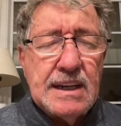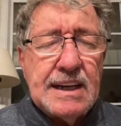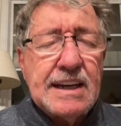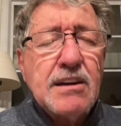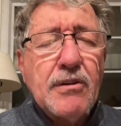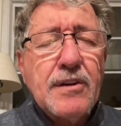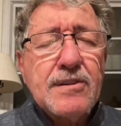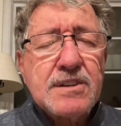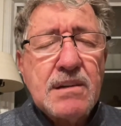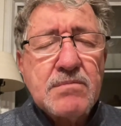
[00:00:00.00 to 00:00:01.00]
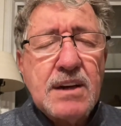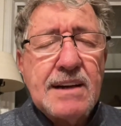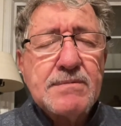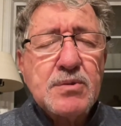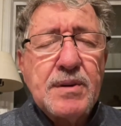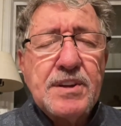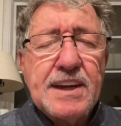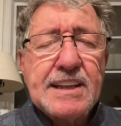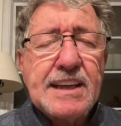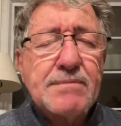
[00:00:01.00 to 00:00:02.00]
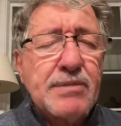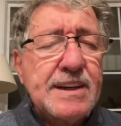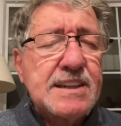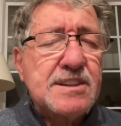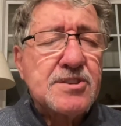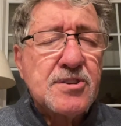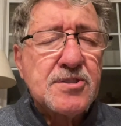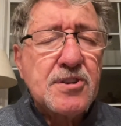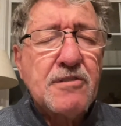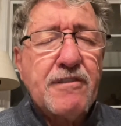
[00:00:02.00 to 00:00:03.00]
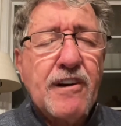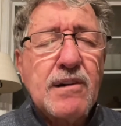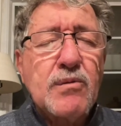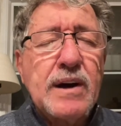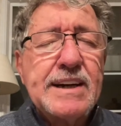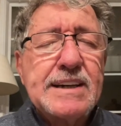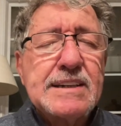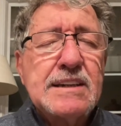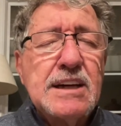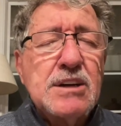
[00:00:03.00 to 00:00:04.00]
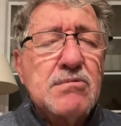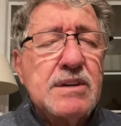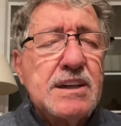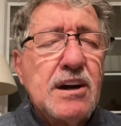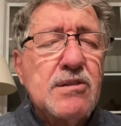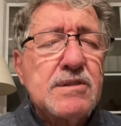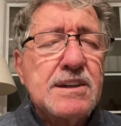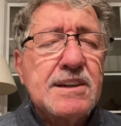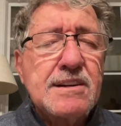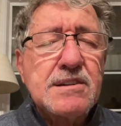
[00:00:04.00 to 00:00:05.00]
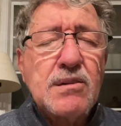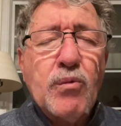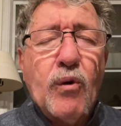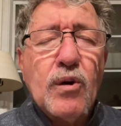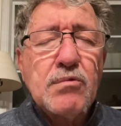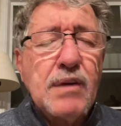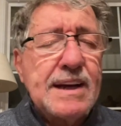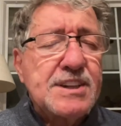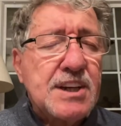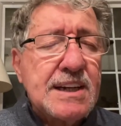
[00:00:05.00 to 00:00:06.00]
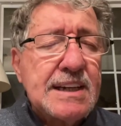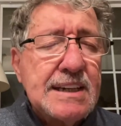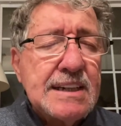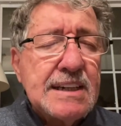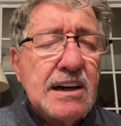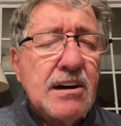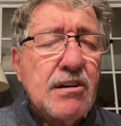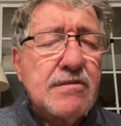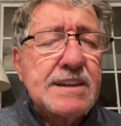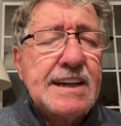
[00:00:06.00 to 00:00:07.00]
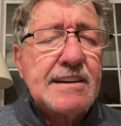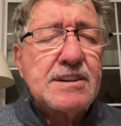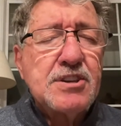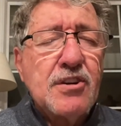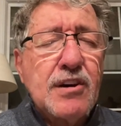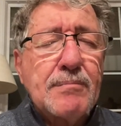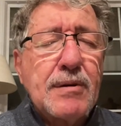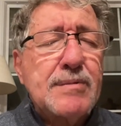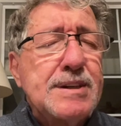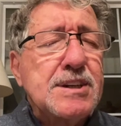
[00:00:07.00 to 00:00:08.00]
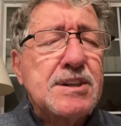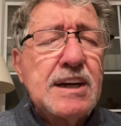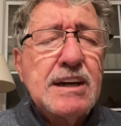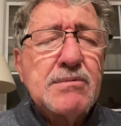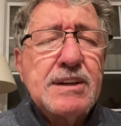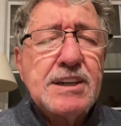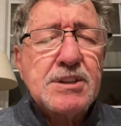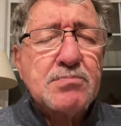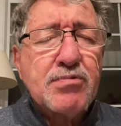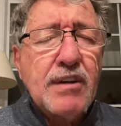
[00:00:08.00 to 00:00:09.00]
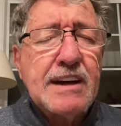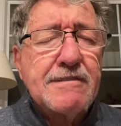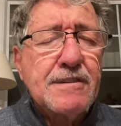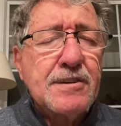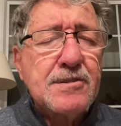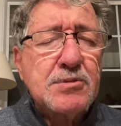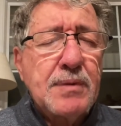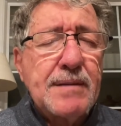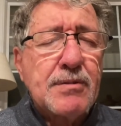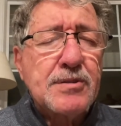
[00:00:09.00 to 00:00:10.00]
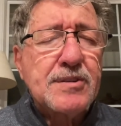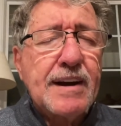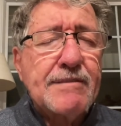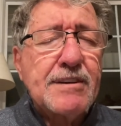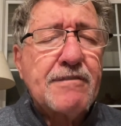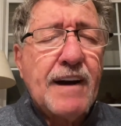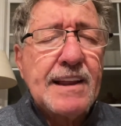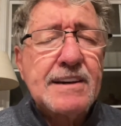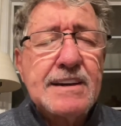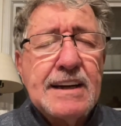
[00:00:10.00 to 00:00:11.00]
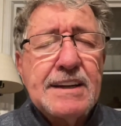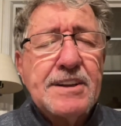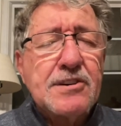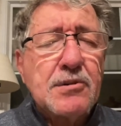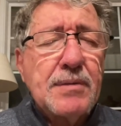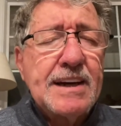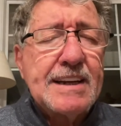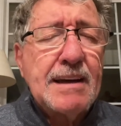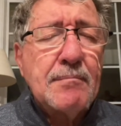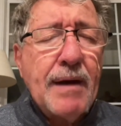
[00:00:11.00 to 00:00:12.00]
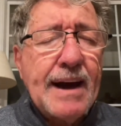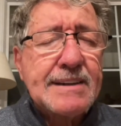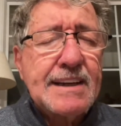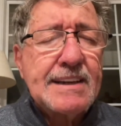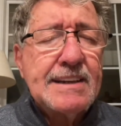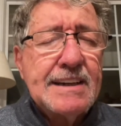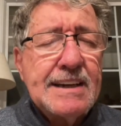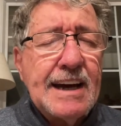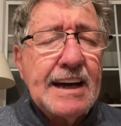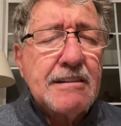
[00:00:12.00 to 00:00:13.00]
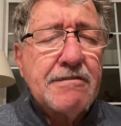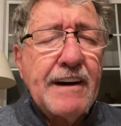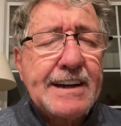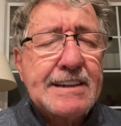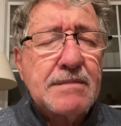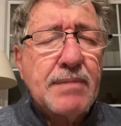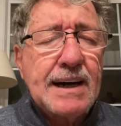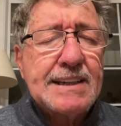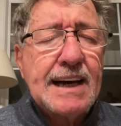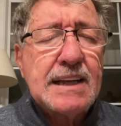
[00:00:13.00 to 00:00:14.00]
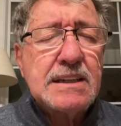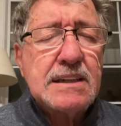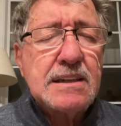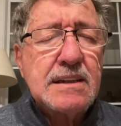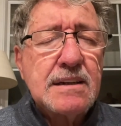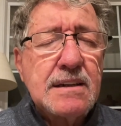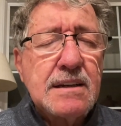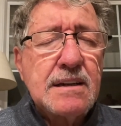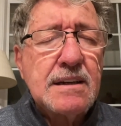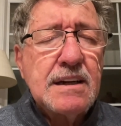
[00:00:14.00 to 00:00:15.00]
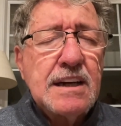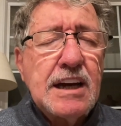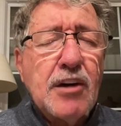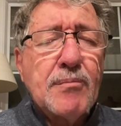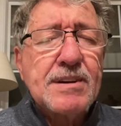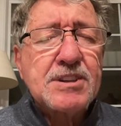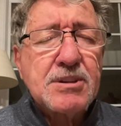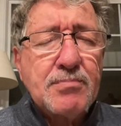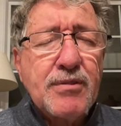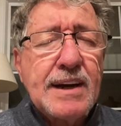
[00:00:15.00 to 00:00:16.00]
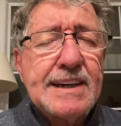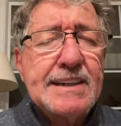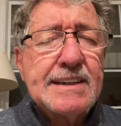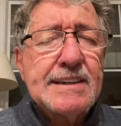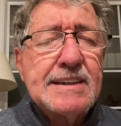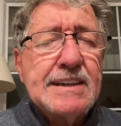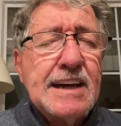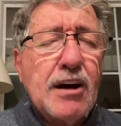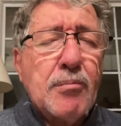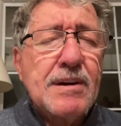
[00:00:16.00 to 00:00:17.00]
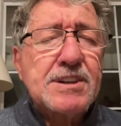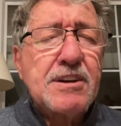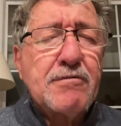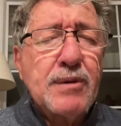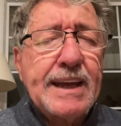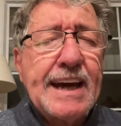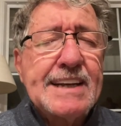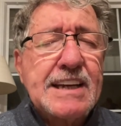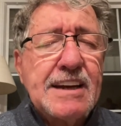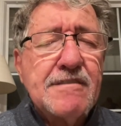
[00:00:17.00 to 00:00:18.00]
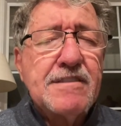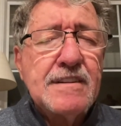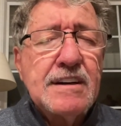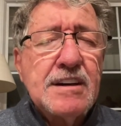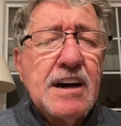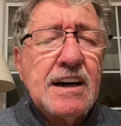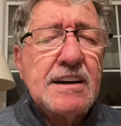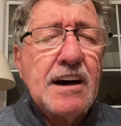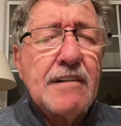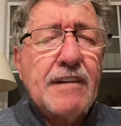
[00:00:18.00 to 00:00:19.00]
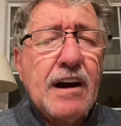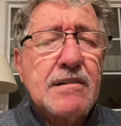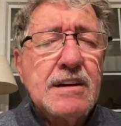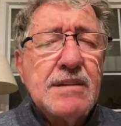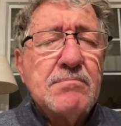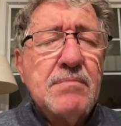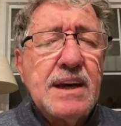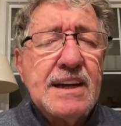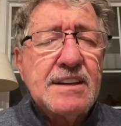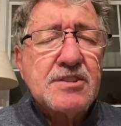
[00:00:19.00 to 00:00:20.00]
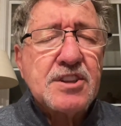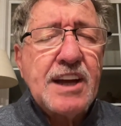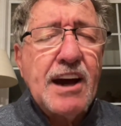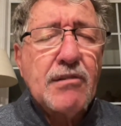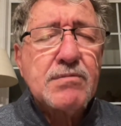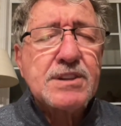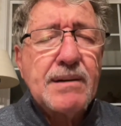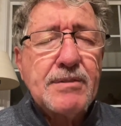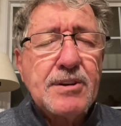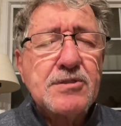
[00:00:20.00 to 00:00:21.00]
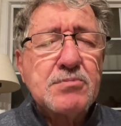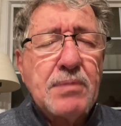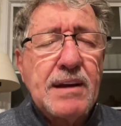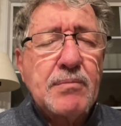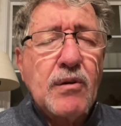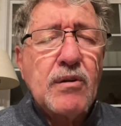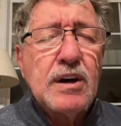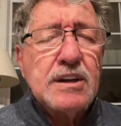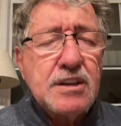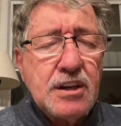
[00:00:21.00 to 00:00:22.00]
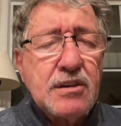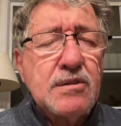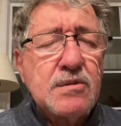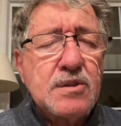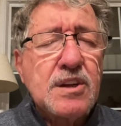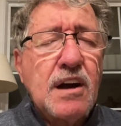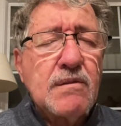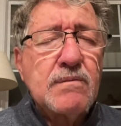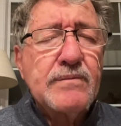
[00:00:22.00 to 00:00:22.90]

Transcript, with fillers: And although sometimes we think that places are so far away and we know that there's a war raging uh, over there in Europe, but just, we just pray for those people, dear Heavenly Father, that are being impacted and affected by that. Help us to pray. Help us if we can give uh, of our means to help some of those people to do so.